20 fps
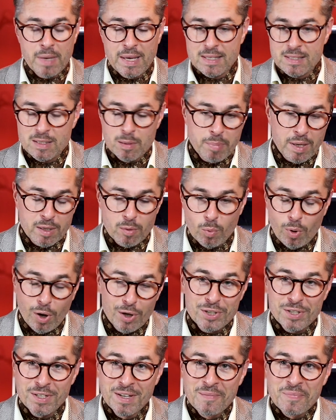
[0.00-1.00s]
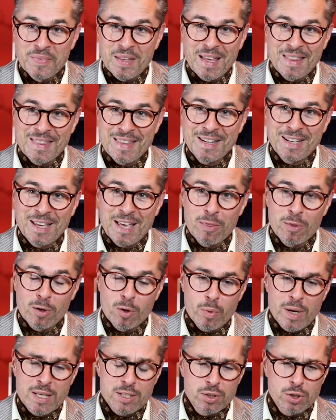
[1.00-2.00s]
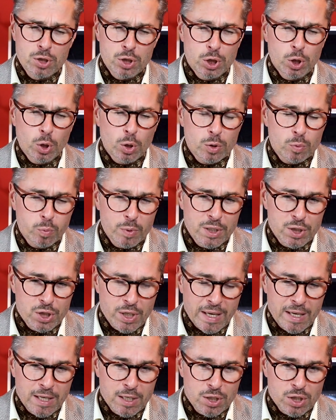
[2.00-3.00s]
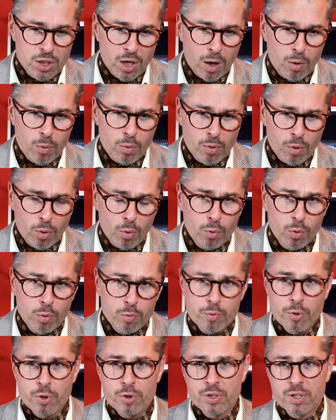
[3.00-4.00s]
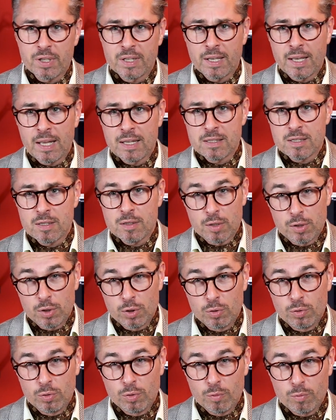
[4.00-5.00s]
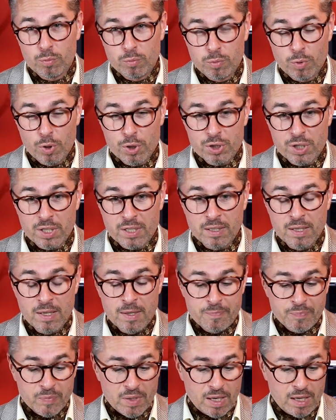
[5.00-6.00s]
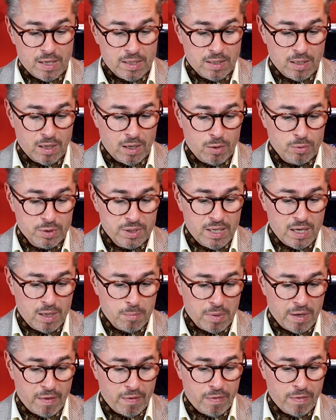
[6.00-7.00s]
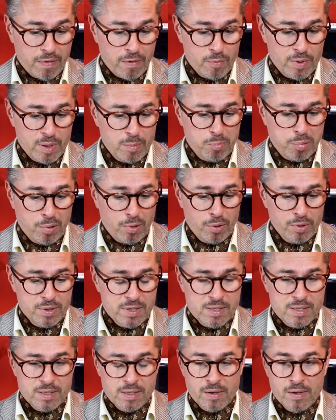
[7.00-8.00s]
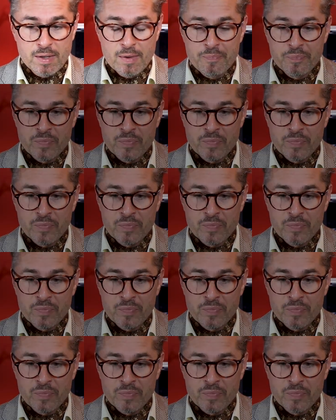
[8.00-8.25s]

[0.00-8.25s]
makes a better watch. And then again the question, should we change our old version against the new version? And now, yeah, my 3 points here.